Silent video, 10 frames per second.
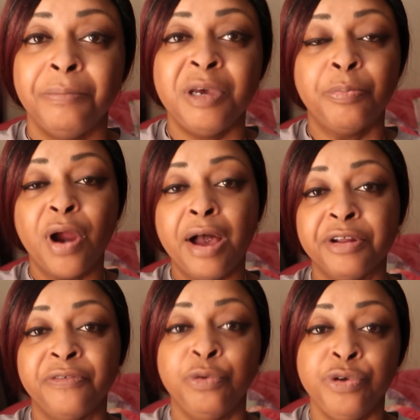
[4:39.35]
be
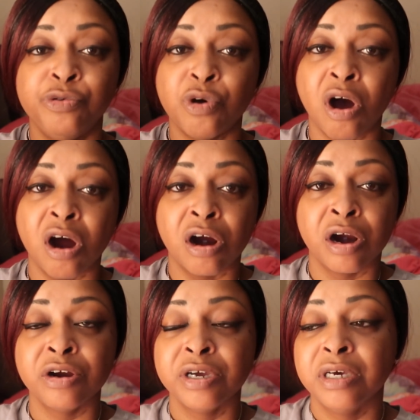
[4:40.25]
proud of who you
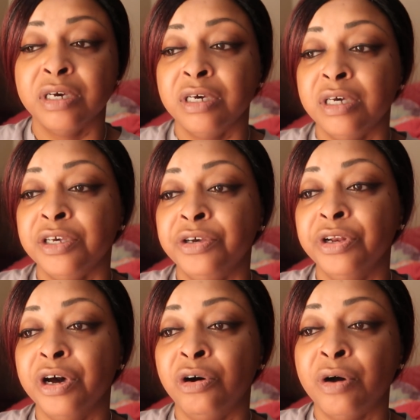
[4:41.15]
are
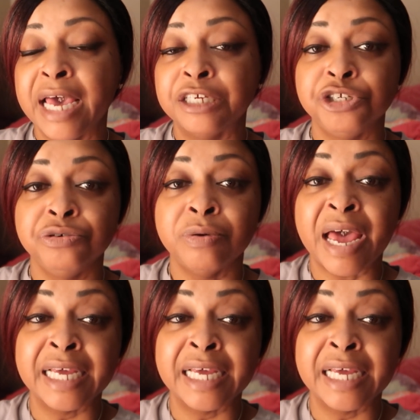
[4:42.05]
you know as you